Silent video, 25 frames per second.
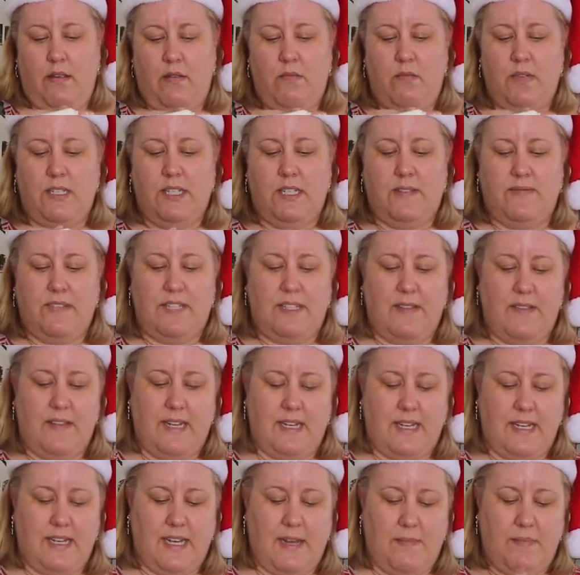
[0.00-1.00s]
Once I've done
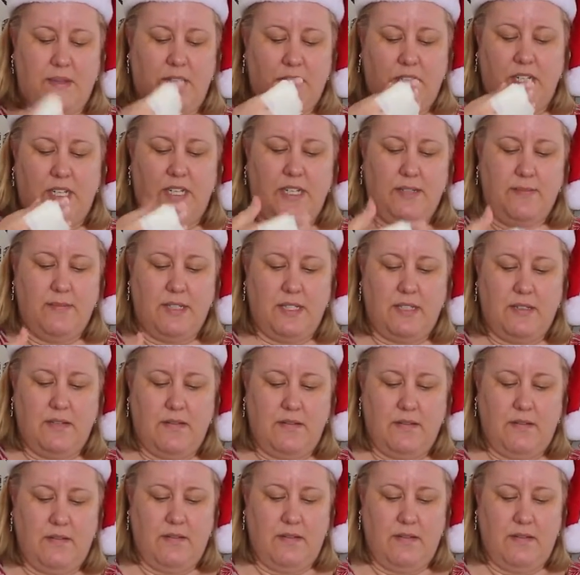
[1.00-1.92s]
that a couple of times,